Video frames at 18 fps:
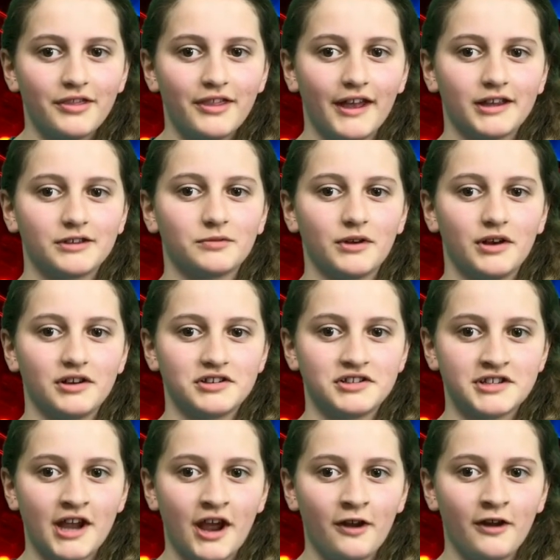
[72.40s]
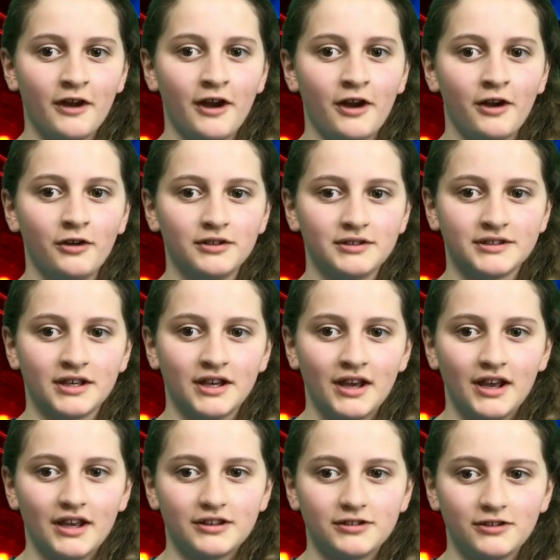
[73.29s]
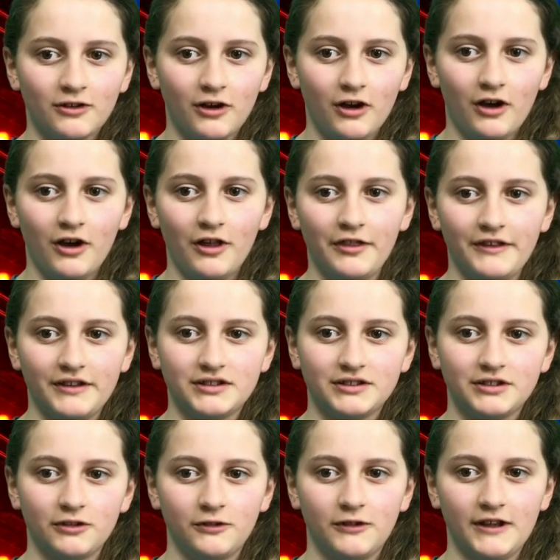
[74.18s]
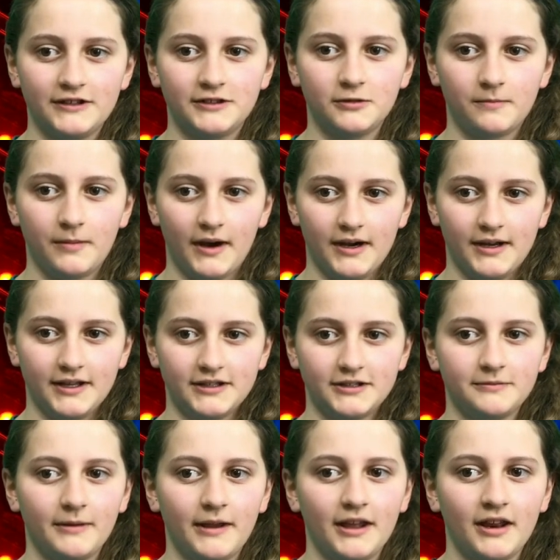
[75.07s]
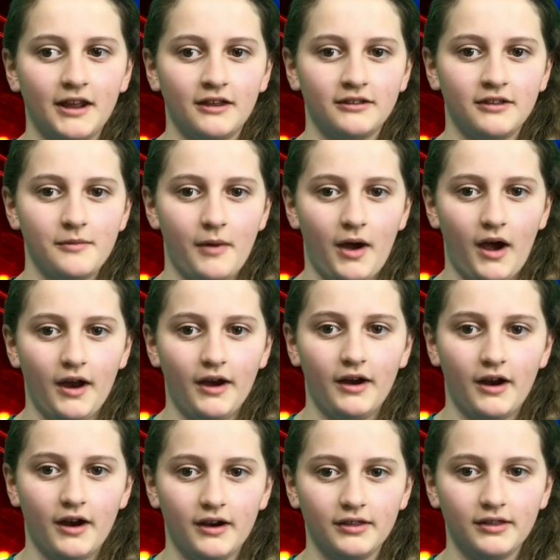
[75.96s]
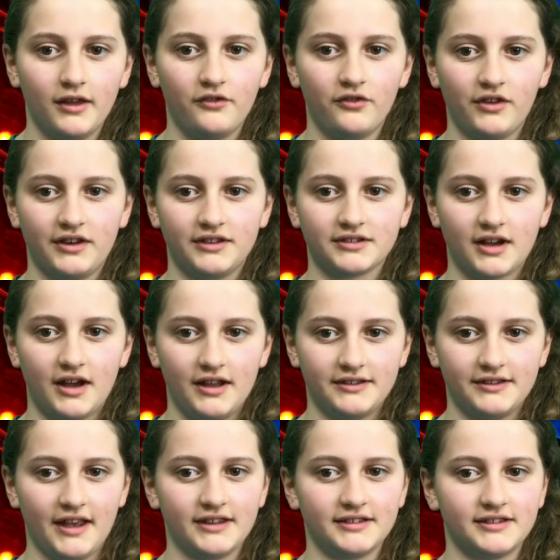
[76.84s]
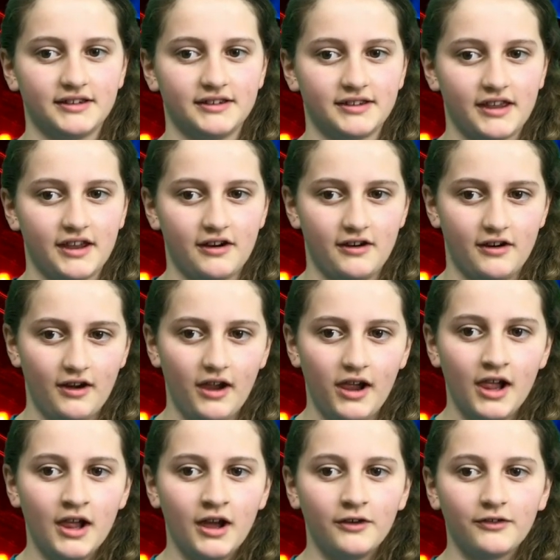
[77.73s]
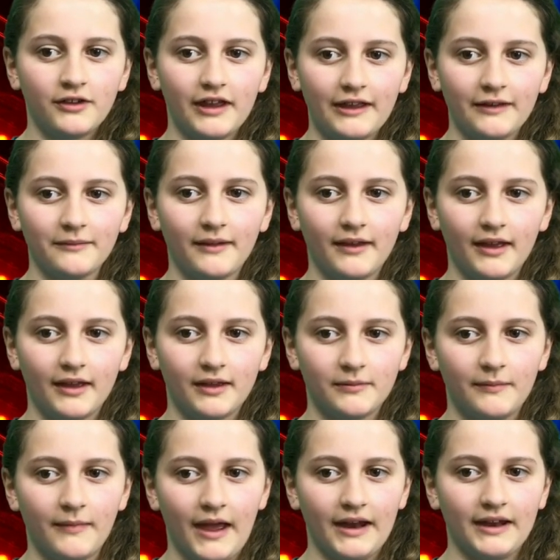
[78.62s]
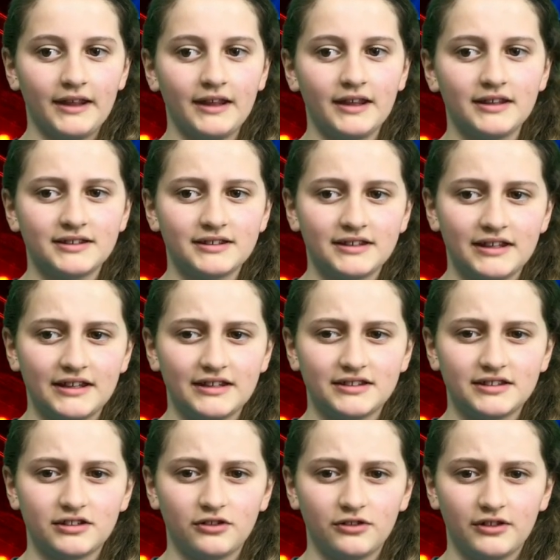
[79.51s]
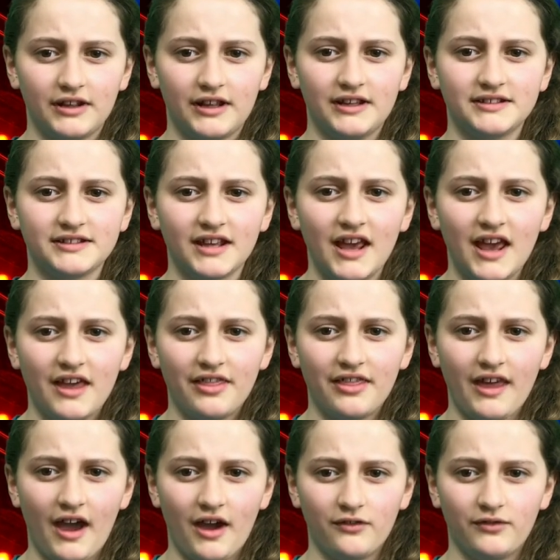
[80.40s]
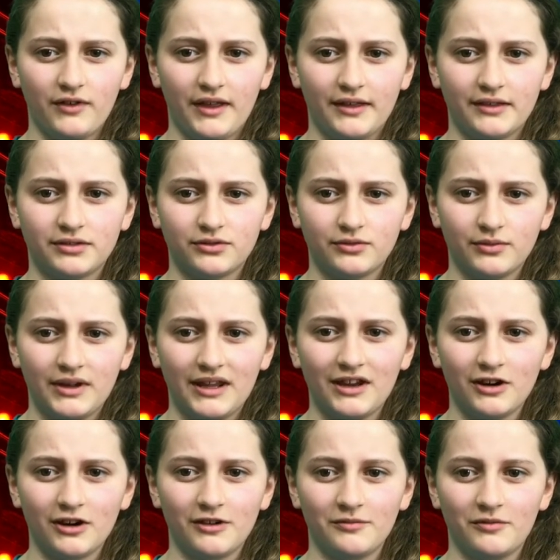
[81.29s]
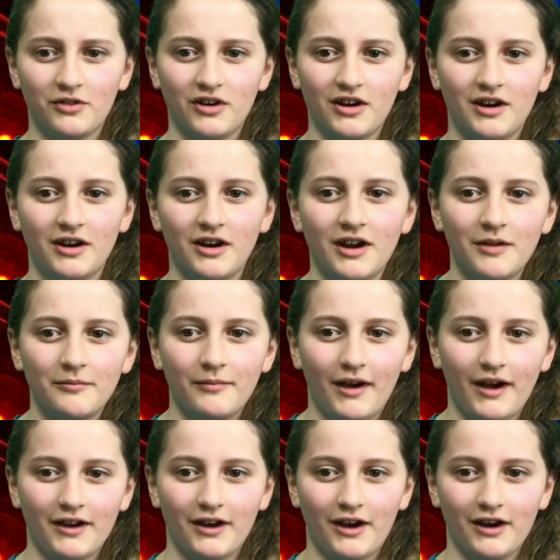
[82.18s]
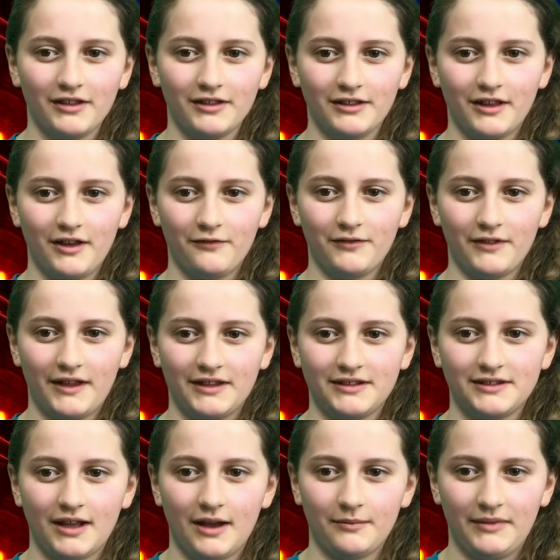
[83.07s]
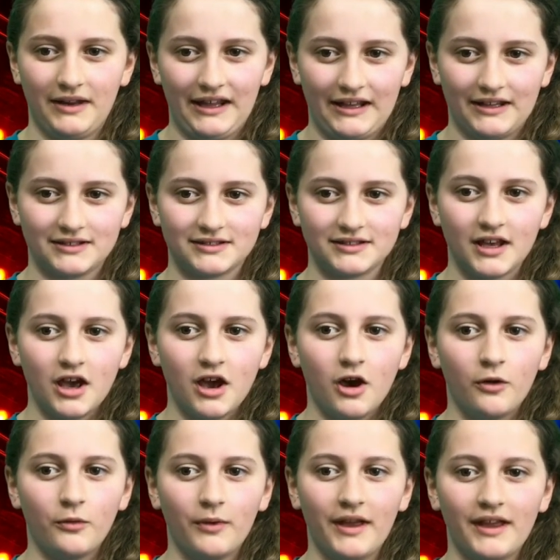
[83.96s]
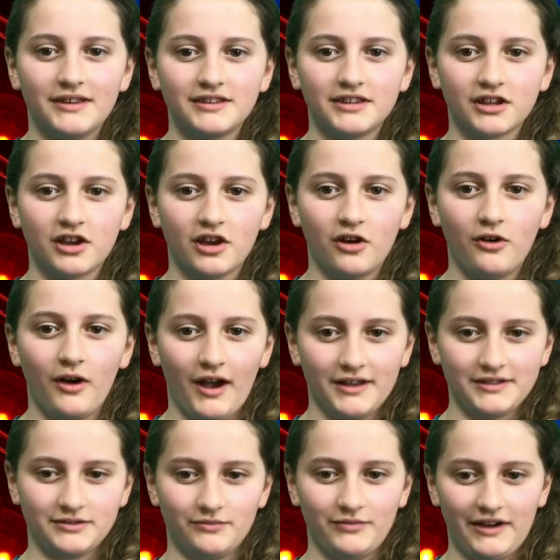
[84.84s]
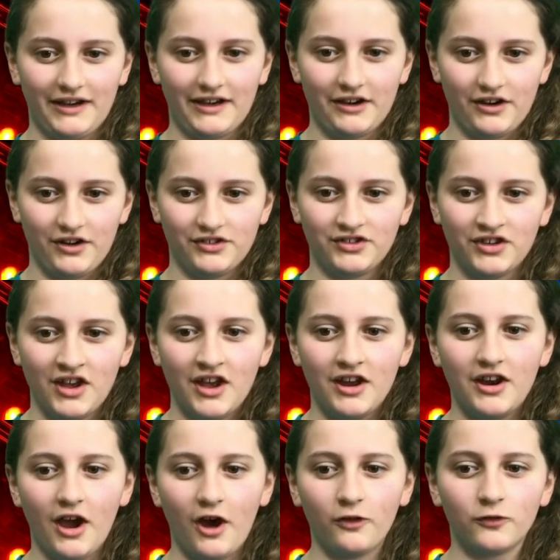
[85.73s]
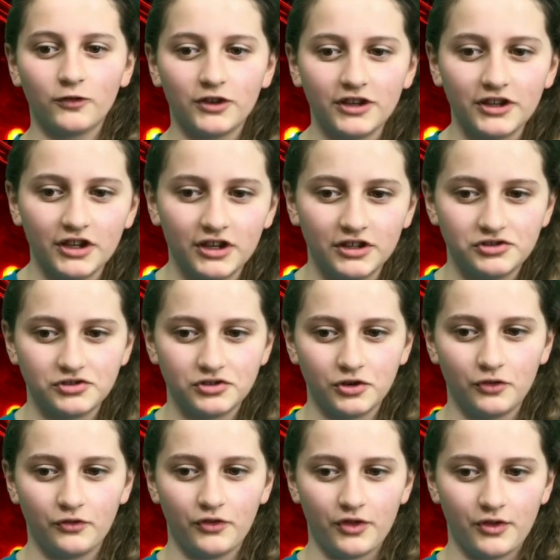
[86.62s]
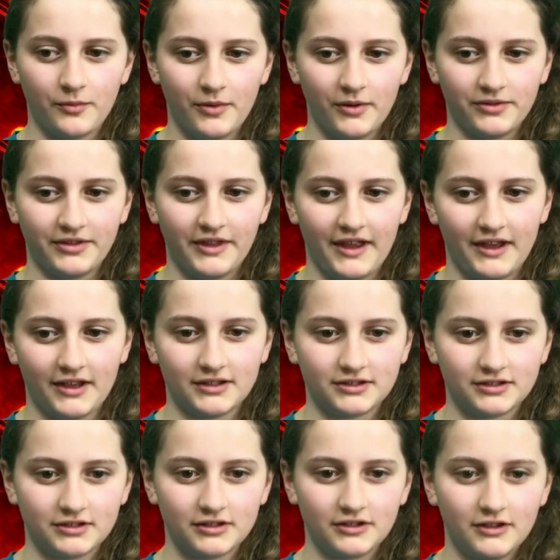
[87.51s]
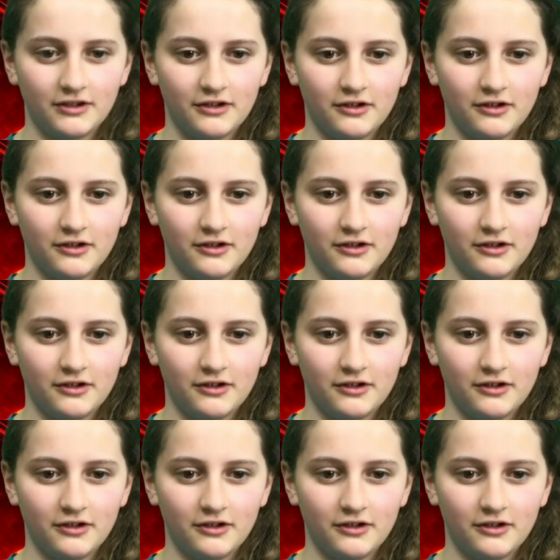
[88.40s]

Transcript: Thanks, Will. Shout out to all the students who participated in the Maud Hart Lovelace contest this year. We made many SEA students that read three or more Maud Hart Lovelace nominees. Way to go, awesome readers. Now over to Drew for the birthdays.